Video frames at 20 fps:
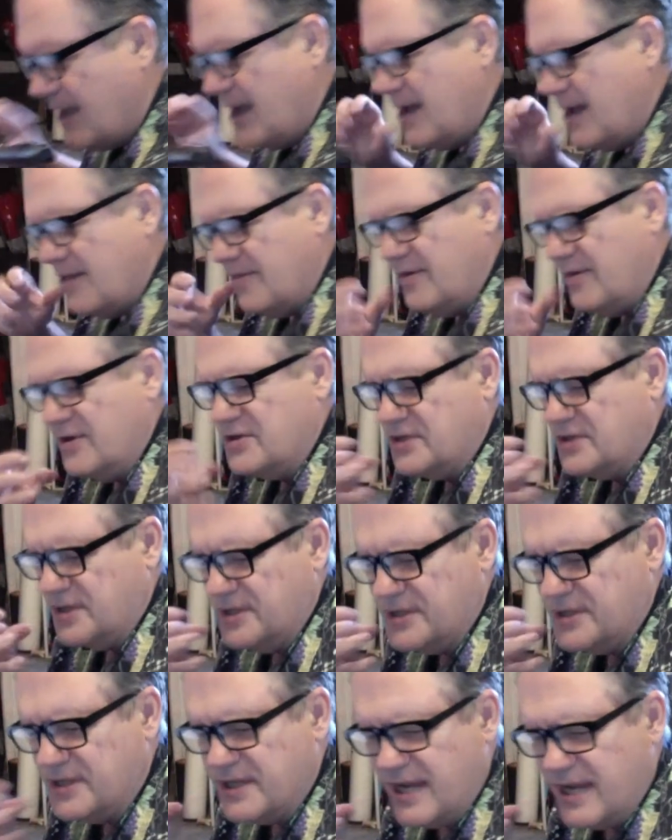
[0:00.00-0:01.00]
There's a
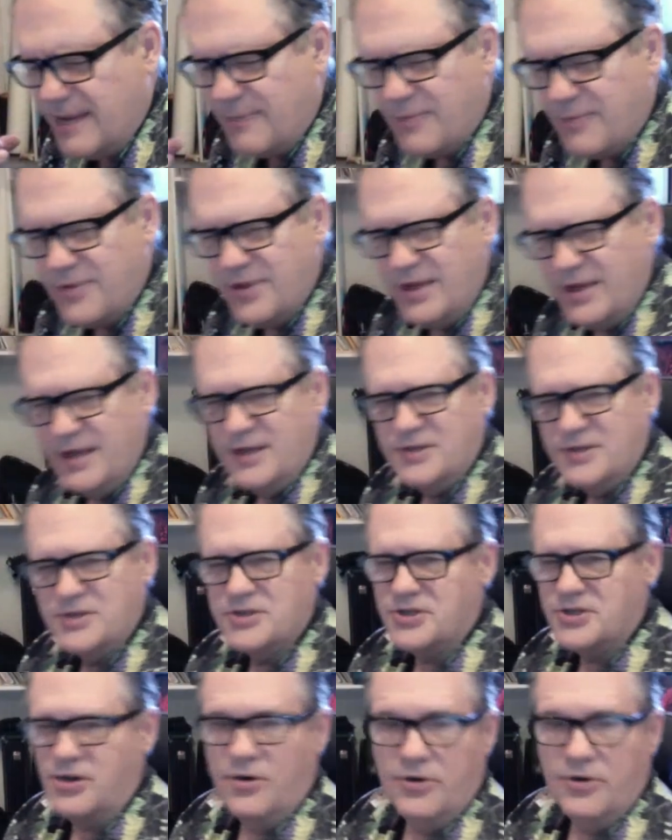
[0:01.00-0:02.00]
depth to his
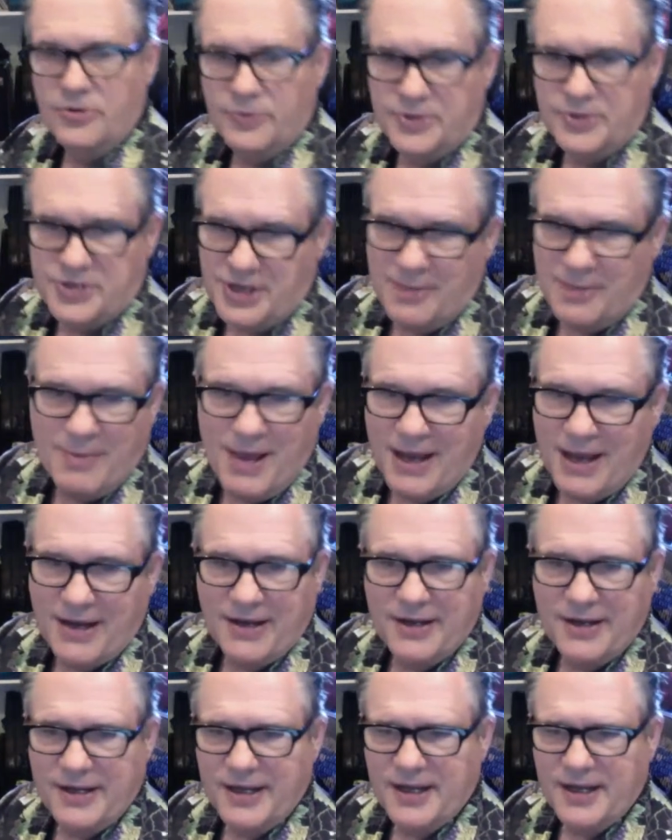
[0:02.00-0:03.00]
tone, which I'm not going to
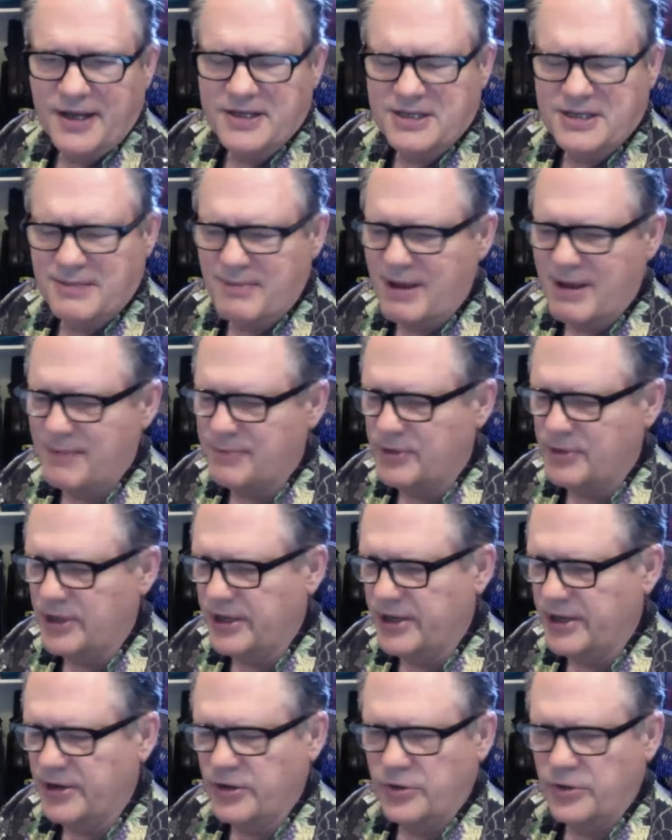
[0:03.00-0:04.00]
get because I'm not playing an
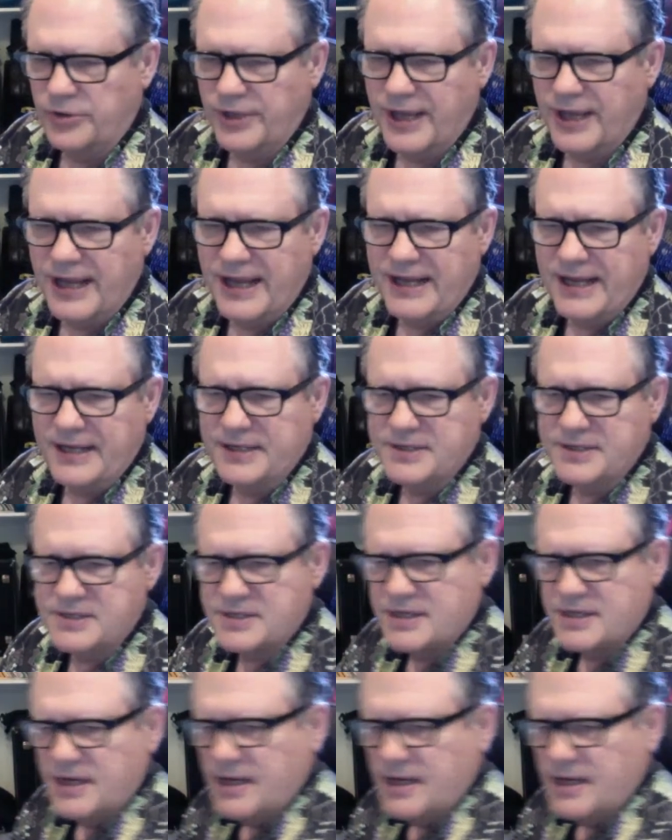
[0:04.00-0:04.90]
old Haynes,